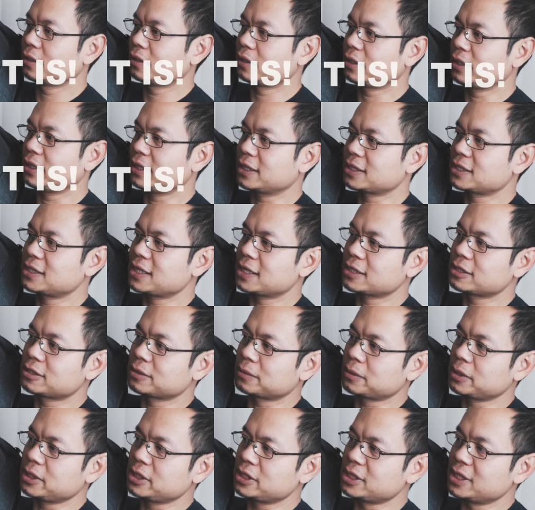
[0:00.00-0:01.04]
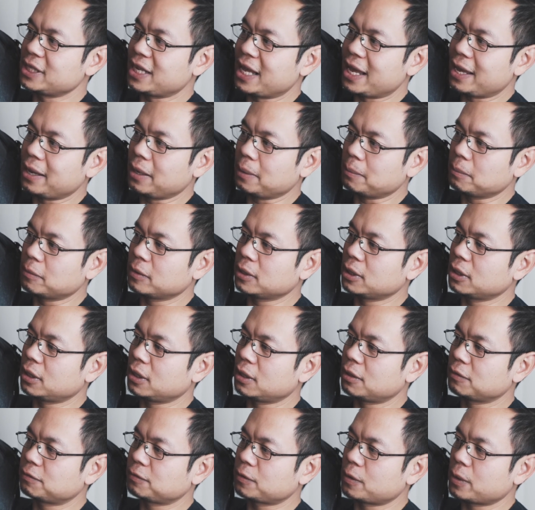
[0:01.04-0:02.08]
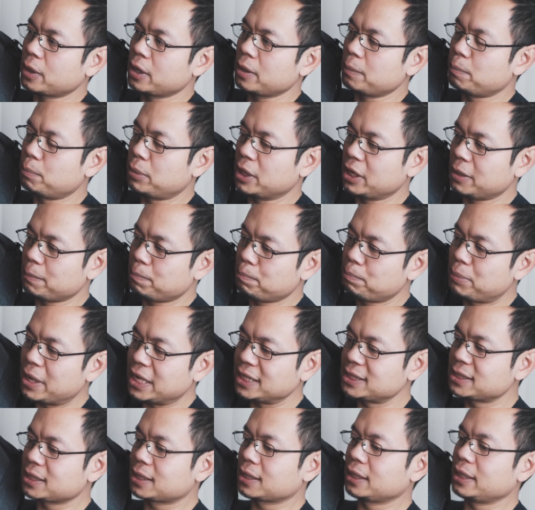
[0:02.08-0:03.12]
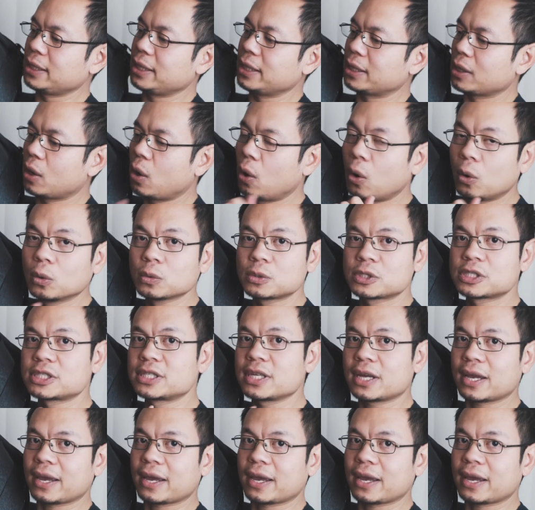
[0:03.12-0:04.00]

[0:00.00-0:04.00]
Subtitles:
accessories name for it, but basically it holds the